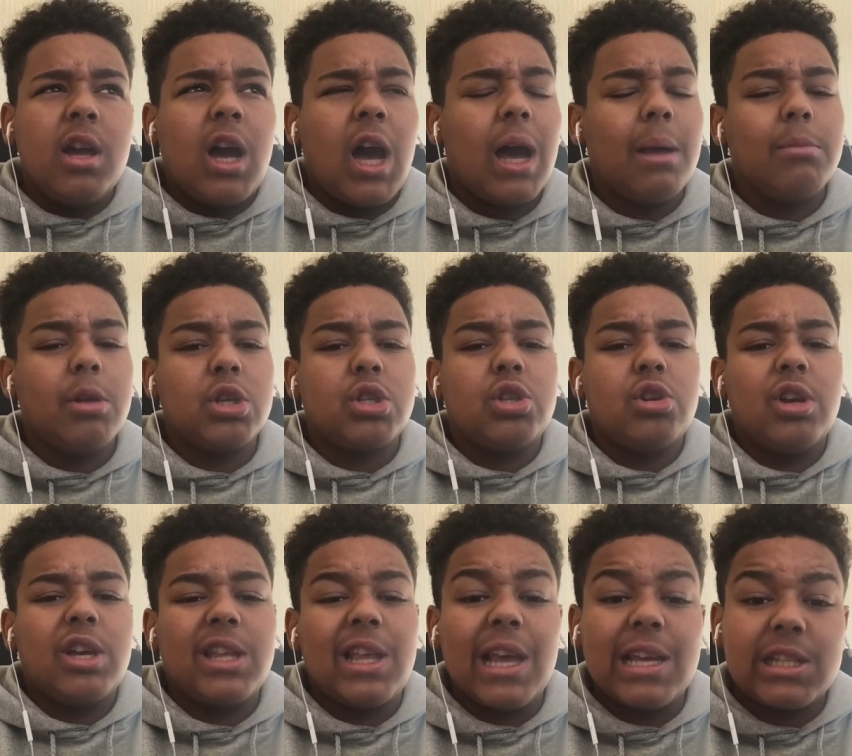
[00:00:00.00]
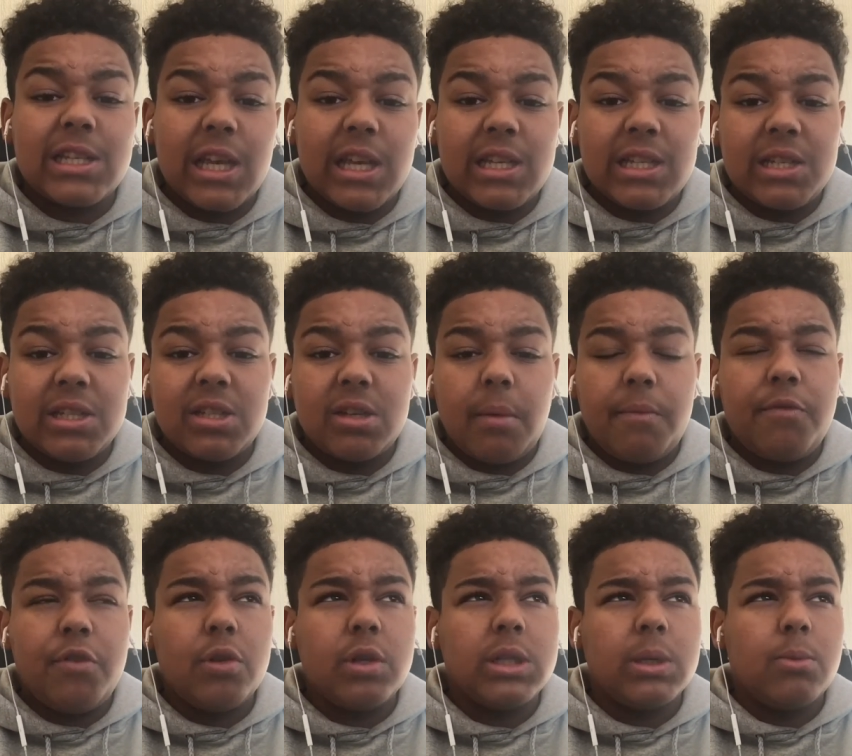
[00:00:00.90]
I'm not sure. It's it's just a
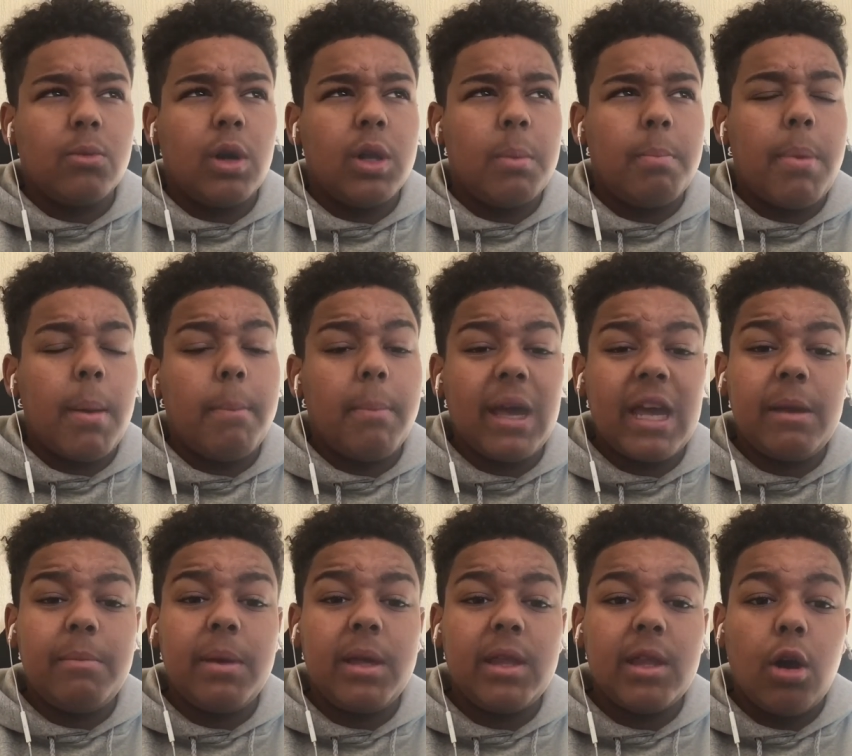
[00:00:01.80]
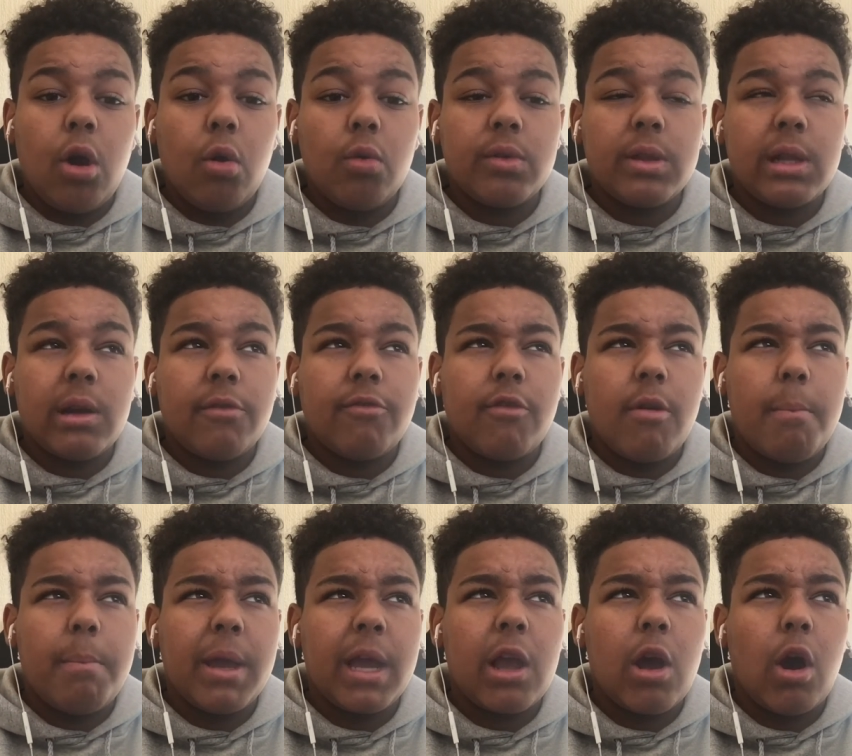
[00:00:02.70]
confusing one, but maybe they're holding out for a
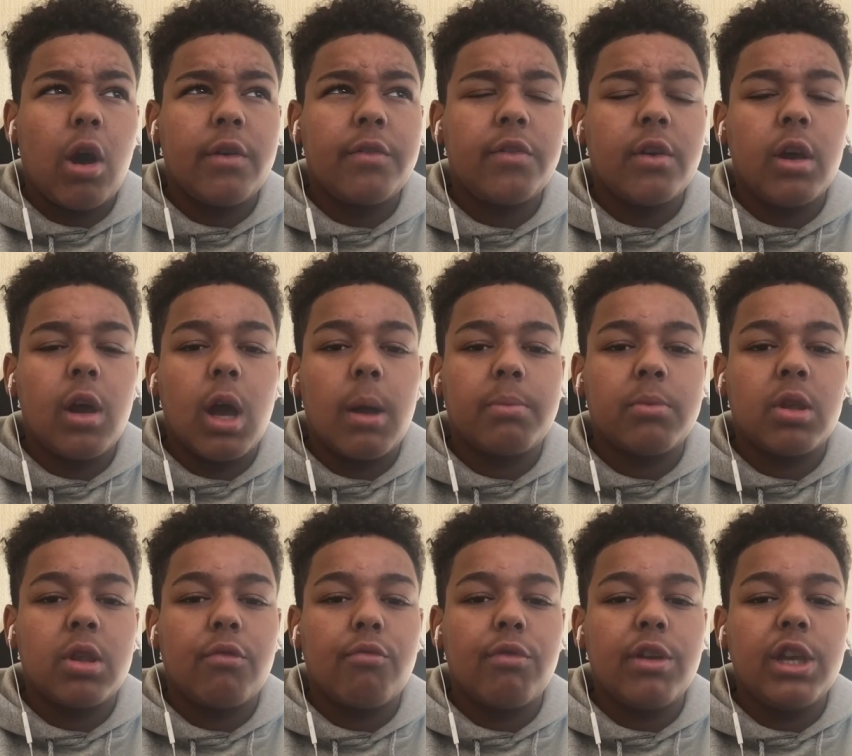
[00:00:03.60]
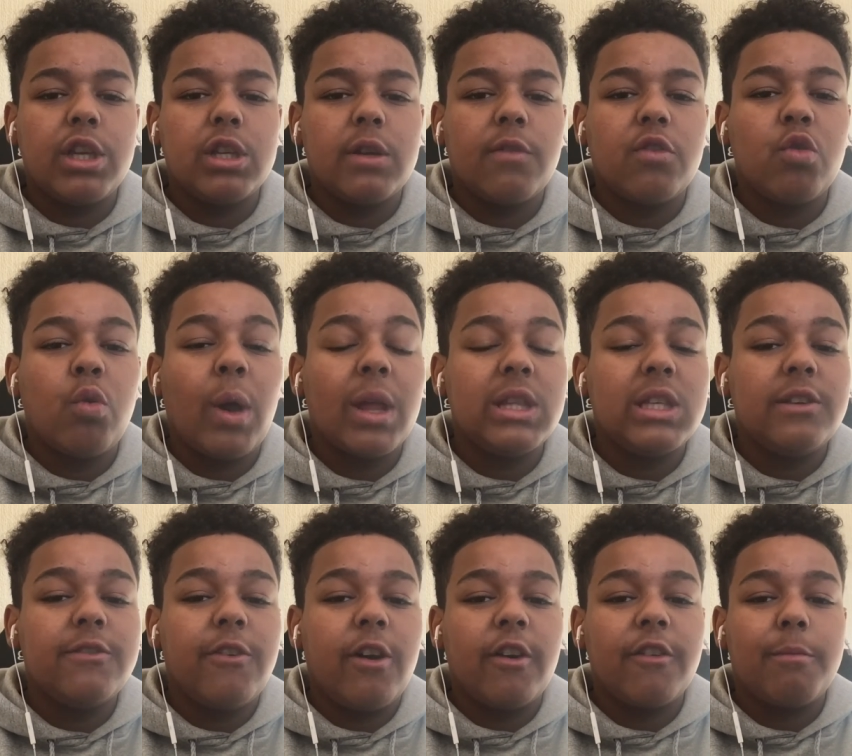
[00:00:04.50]
bigger offer up to the region of
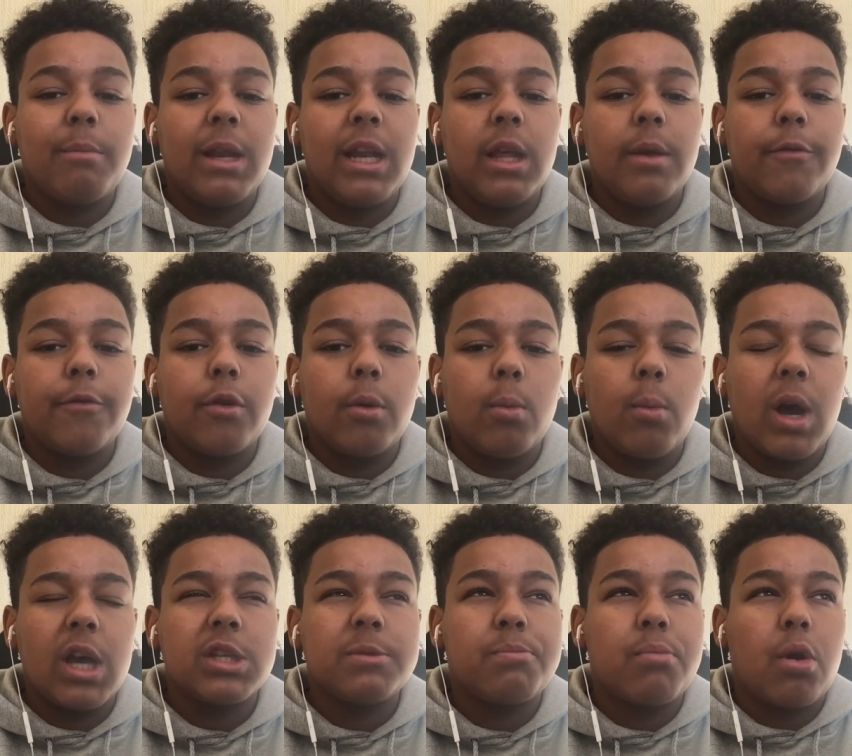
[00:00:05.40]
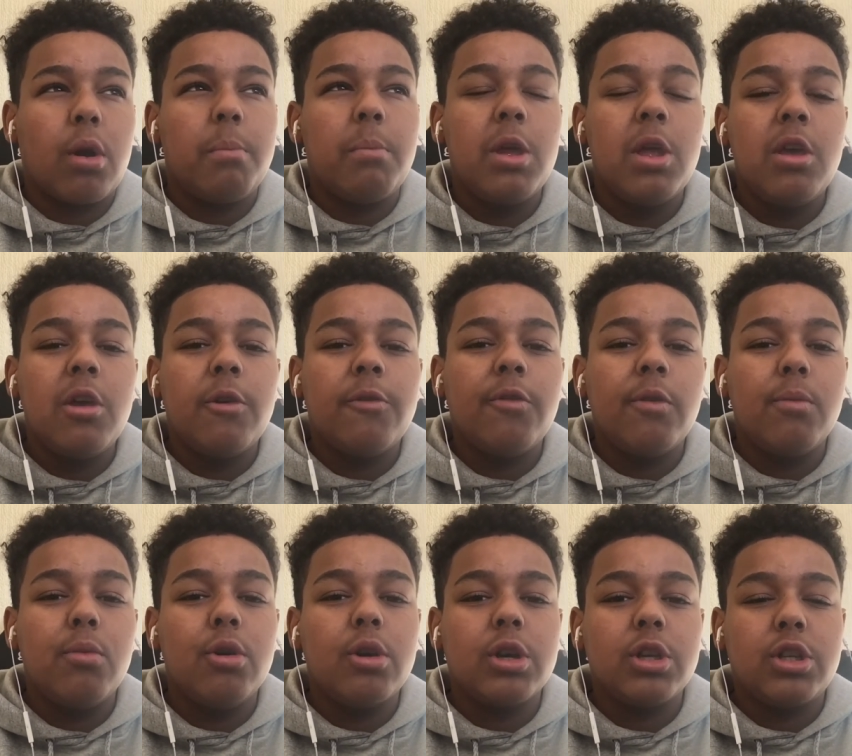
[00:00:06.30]
twenty-five million from West Brom for
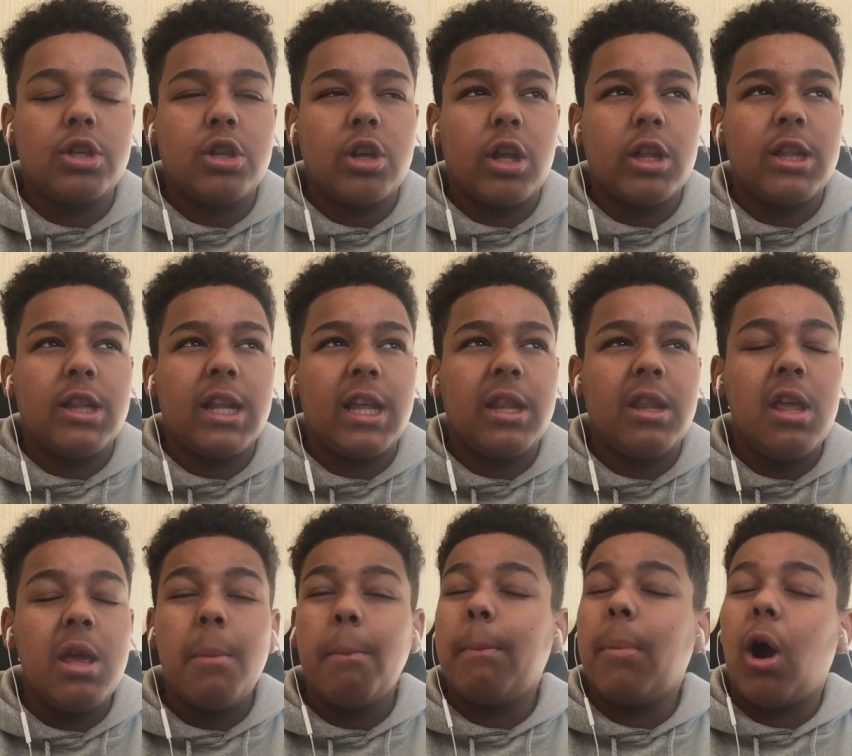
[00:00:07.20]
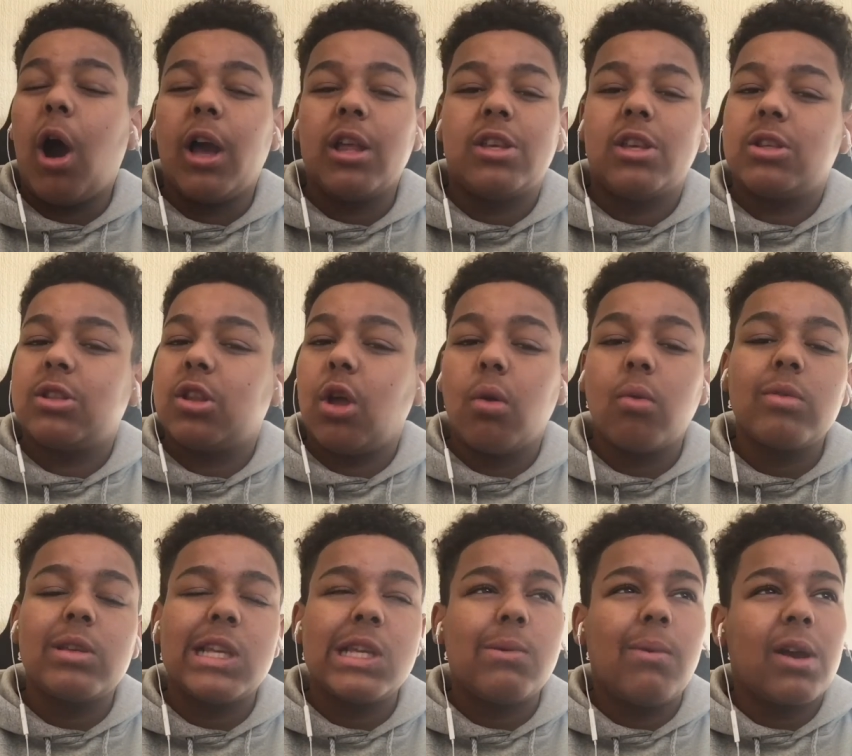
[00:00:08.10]
Morgan Schneiderlin, but I just
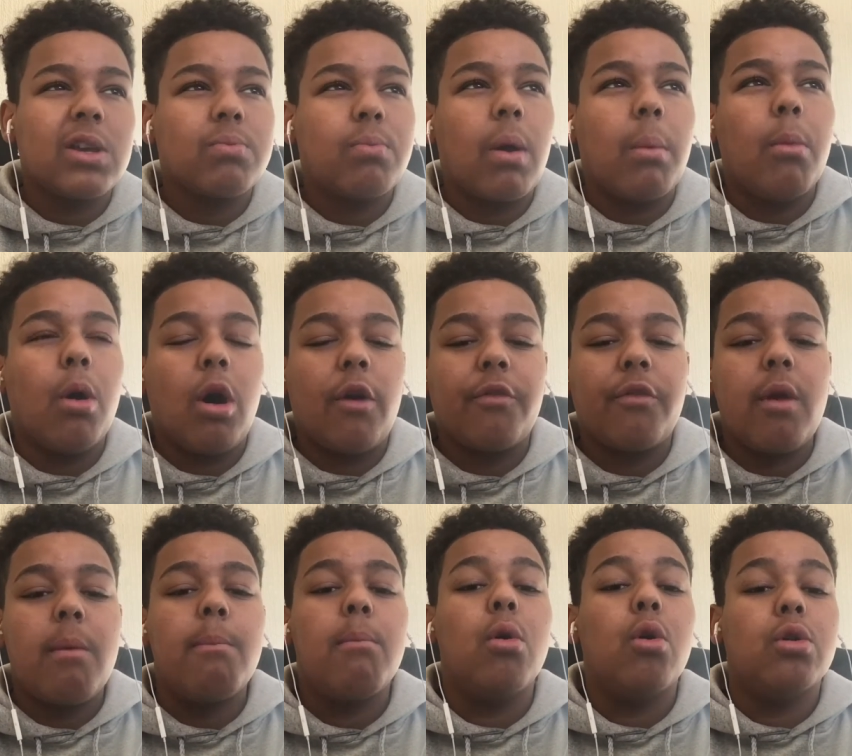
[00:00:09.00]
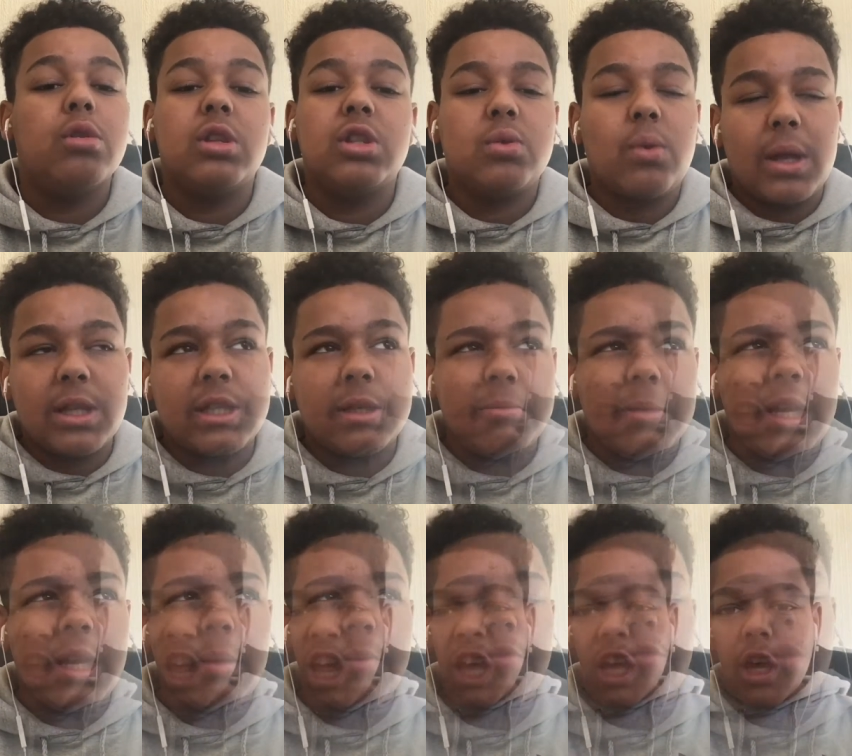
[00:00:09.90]
don't see West Brom offering more than twenty
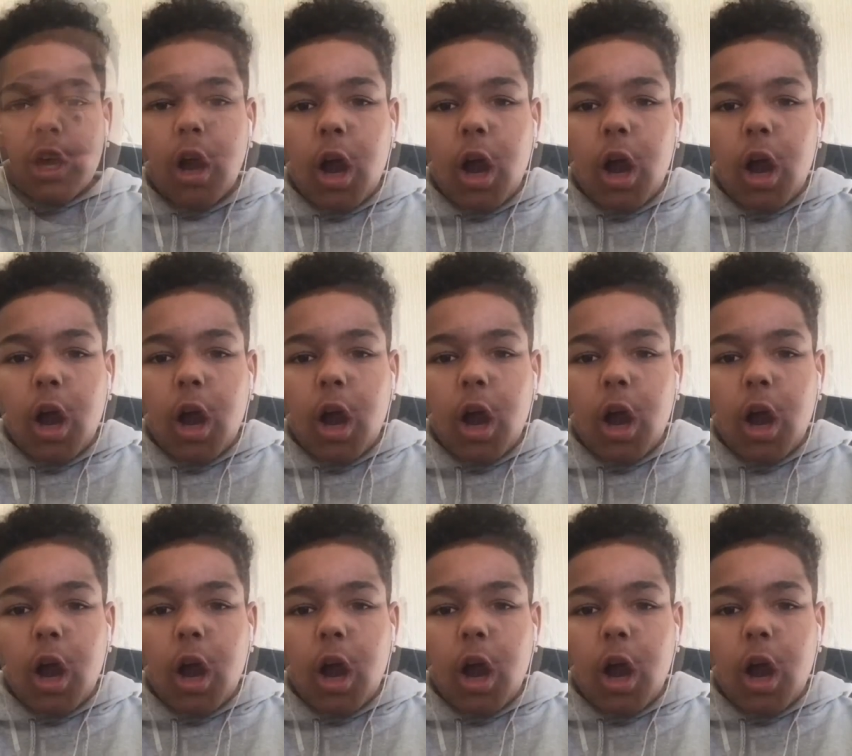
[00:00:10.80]
million for him.